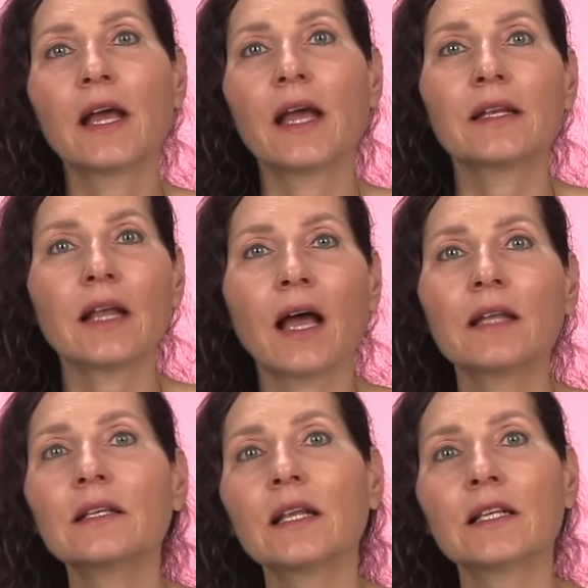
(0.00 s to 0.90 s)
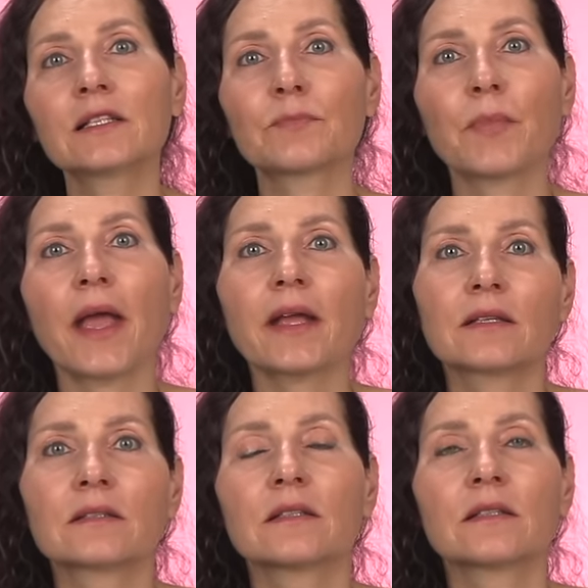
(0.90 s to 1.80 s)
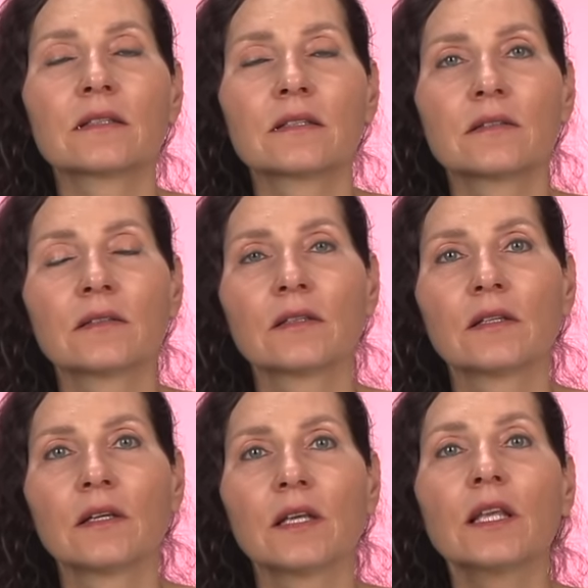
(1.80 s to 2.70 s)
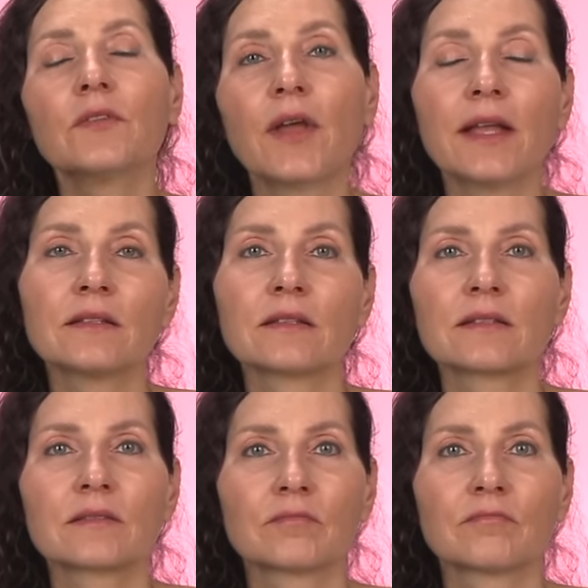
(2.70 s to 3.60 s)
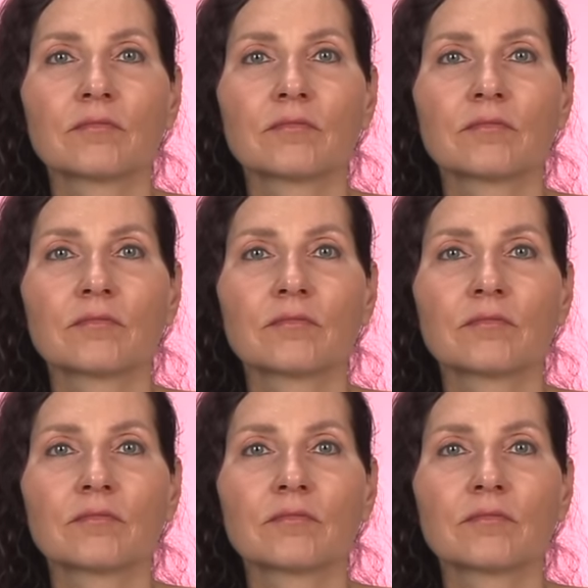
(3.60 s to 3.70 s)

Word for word: and unexpected events,